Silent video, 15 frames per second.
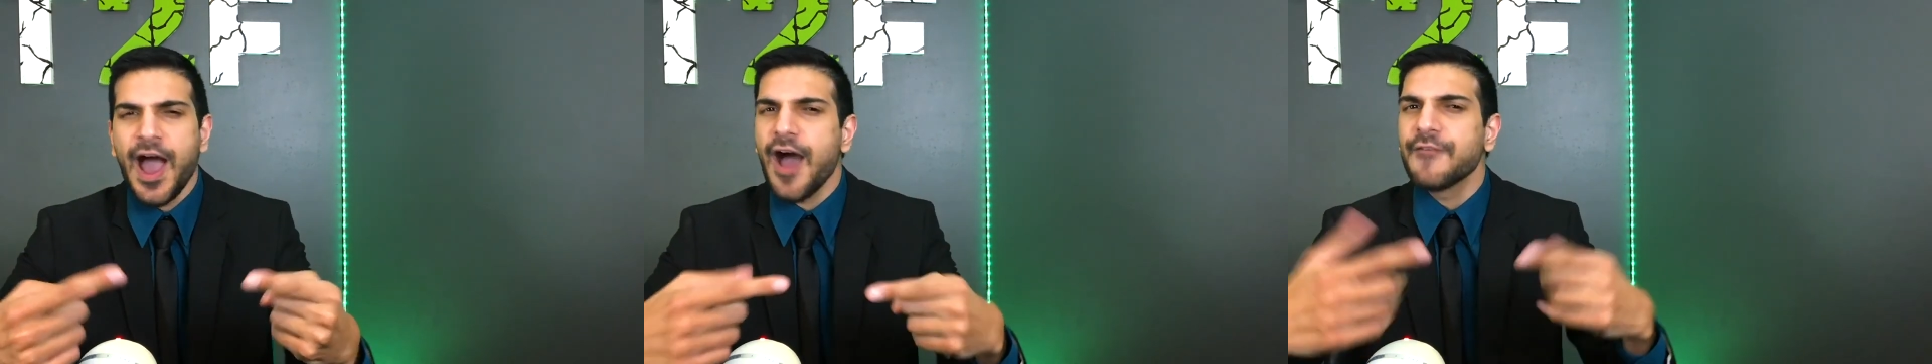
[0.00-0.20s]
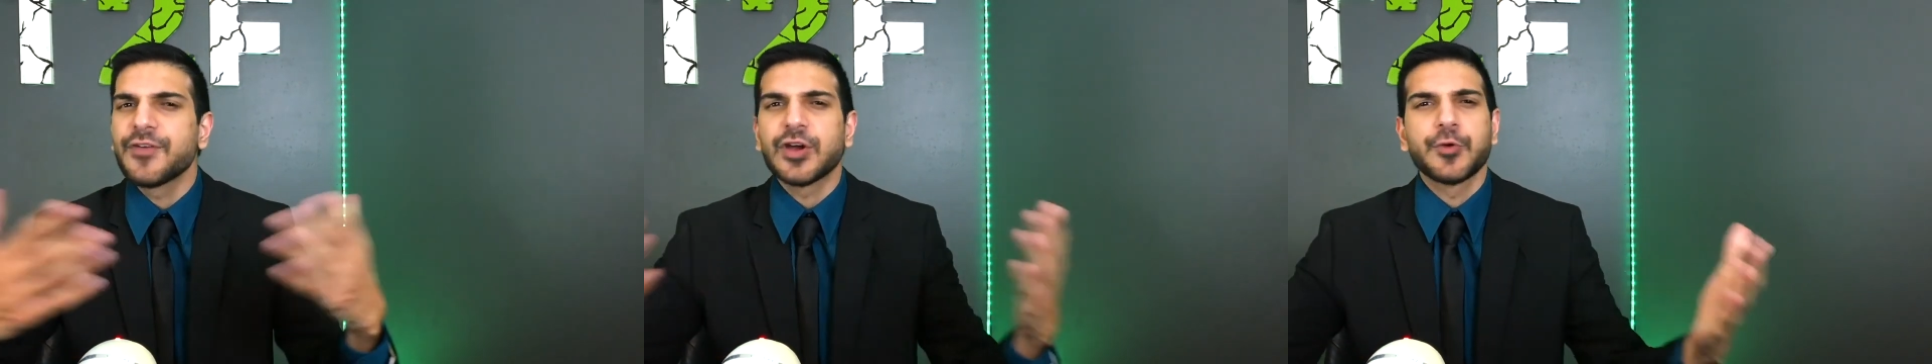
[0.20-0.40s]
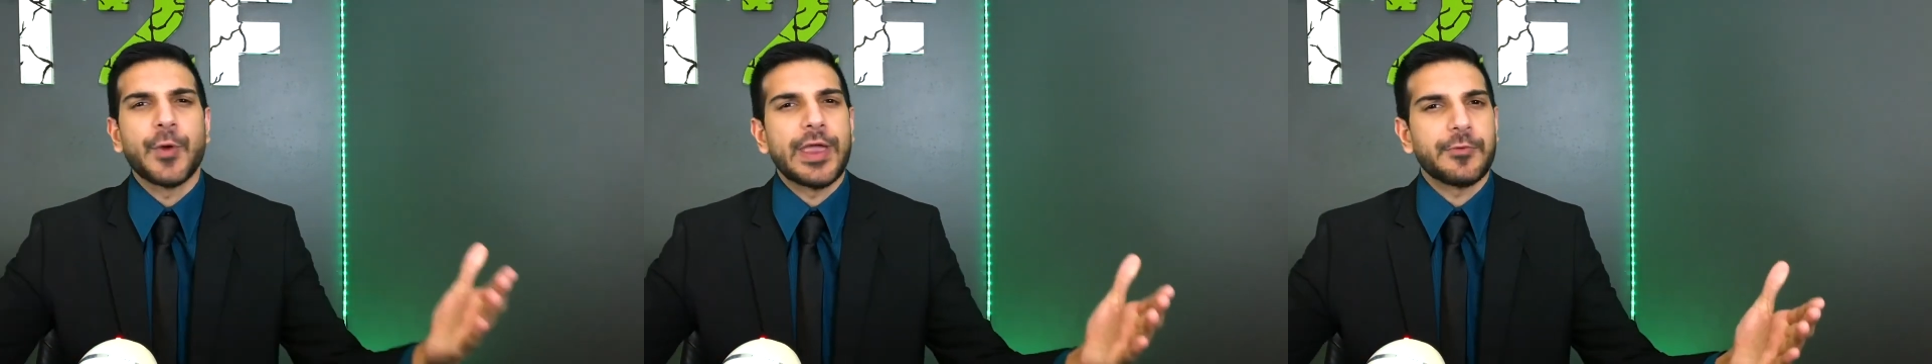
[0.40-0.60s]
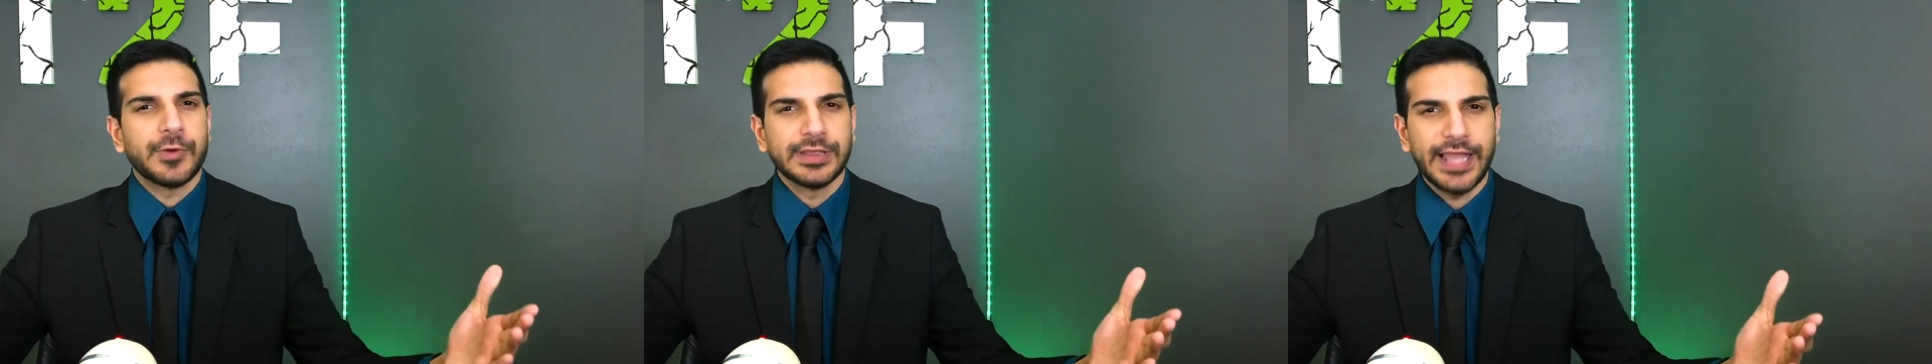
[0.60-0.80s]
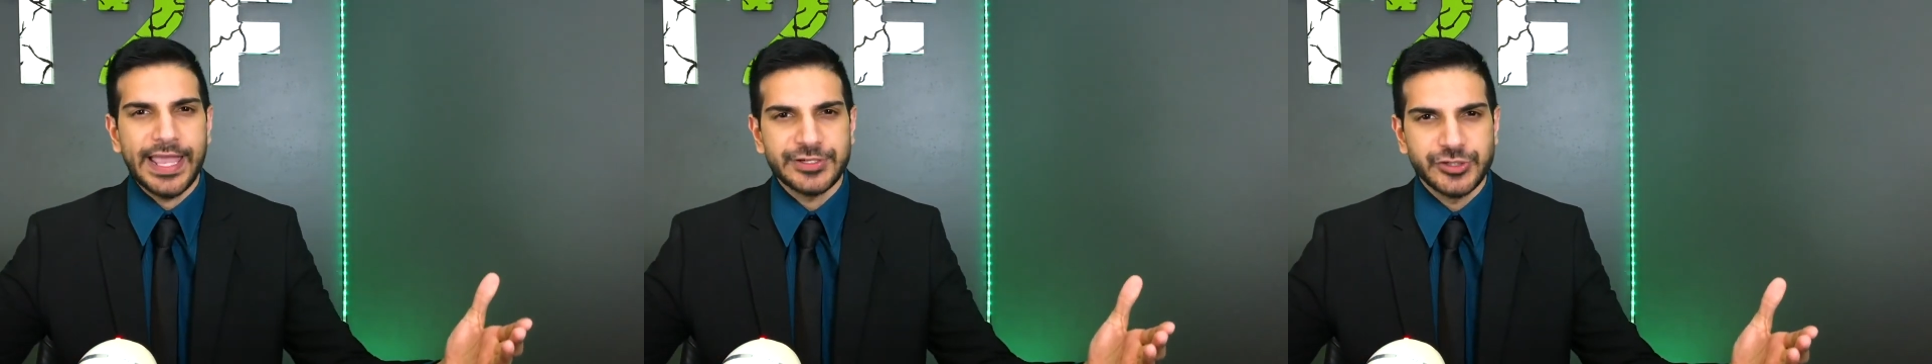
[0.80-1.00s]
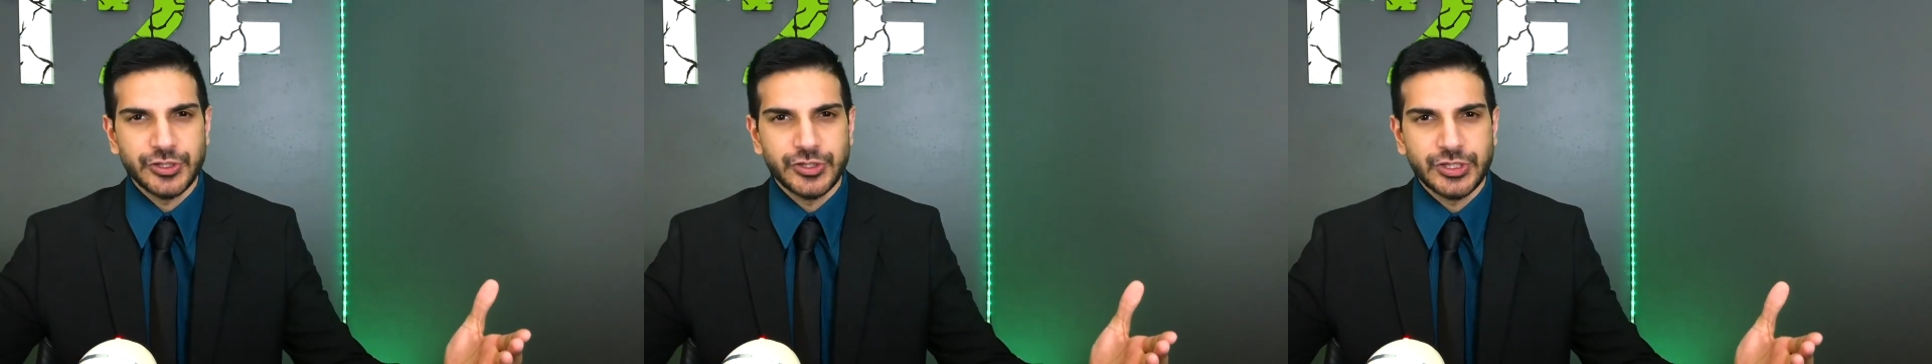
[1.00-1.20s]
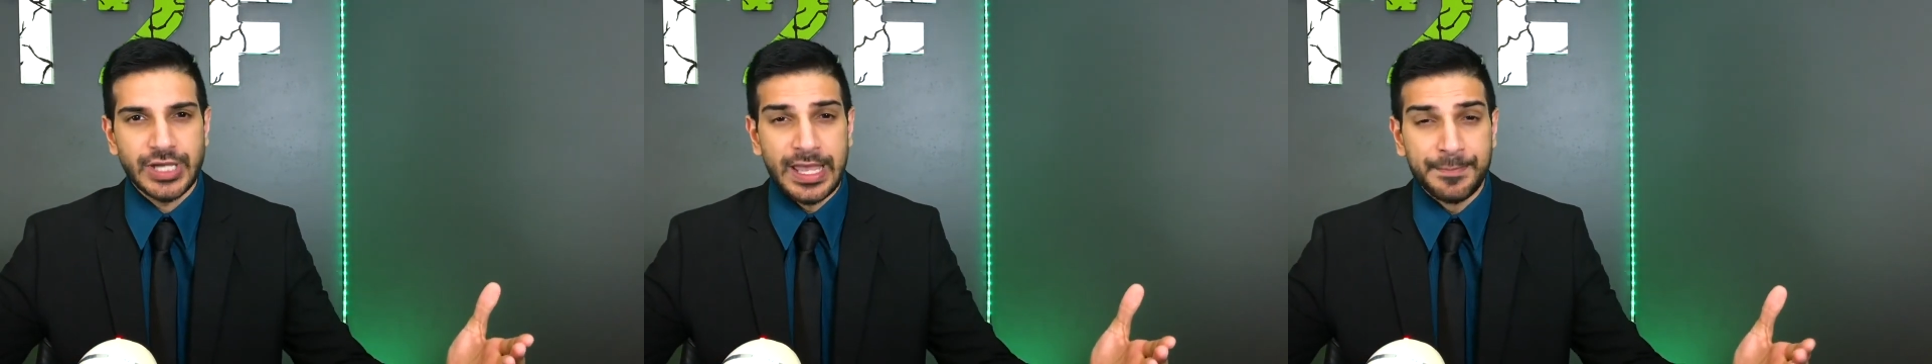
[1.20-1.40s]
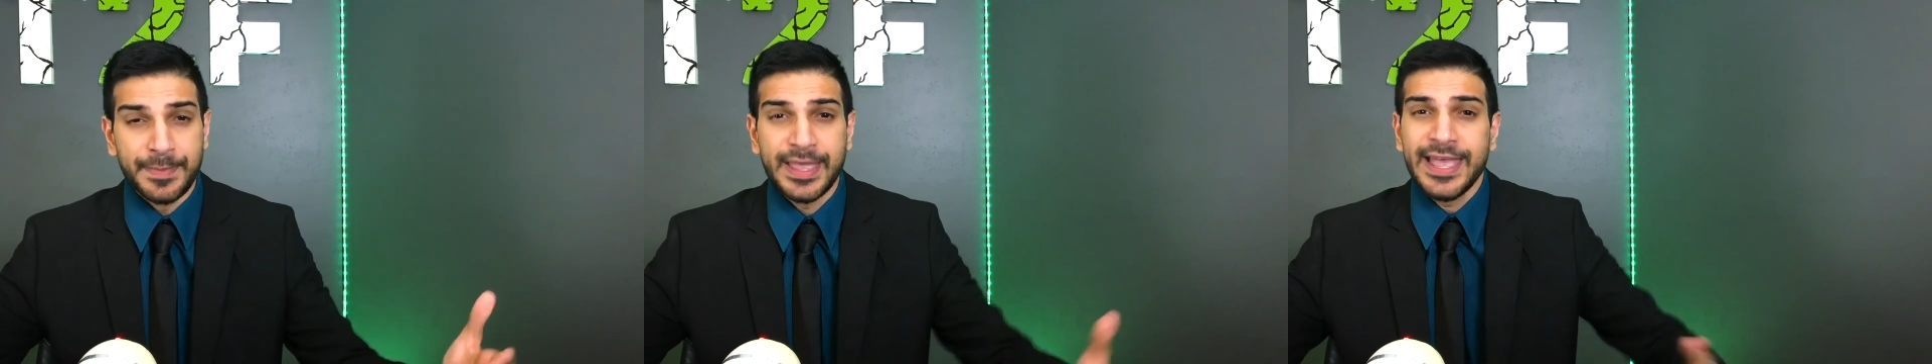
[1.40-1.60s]
of a great
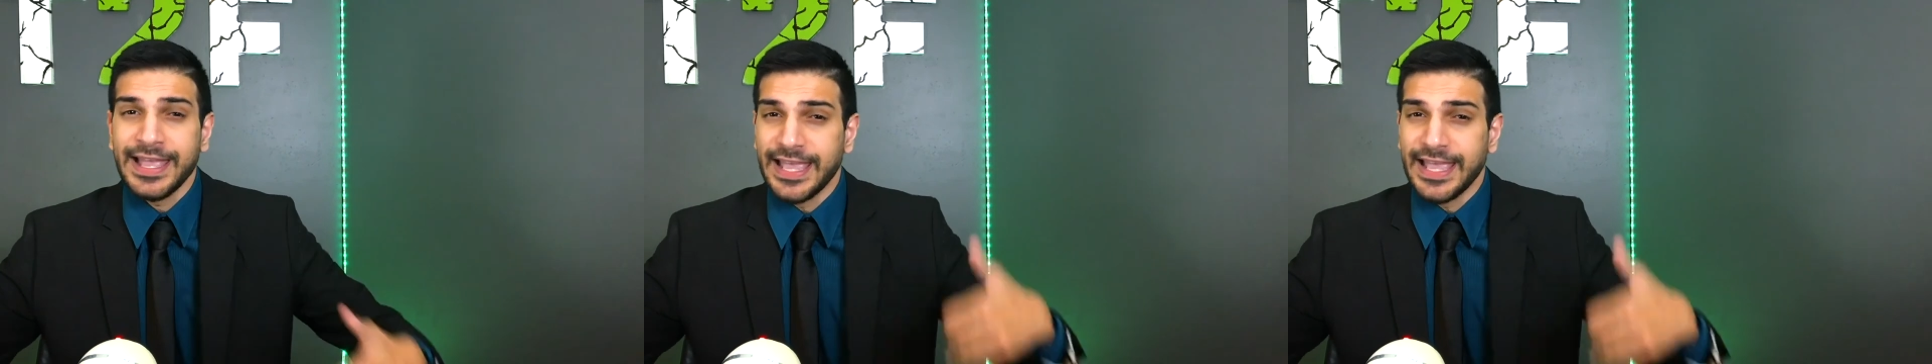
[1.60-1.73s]
relationship.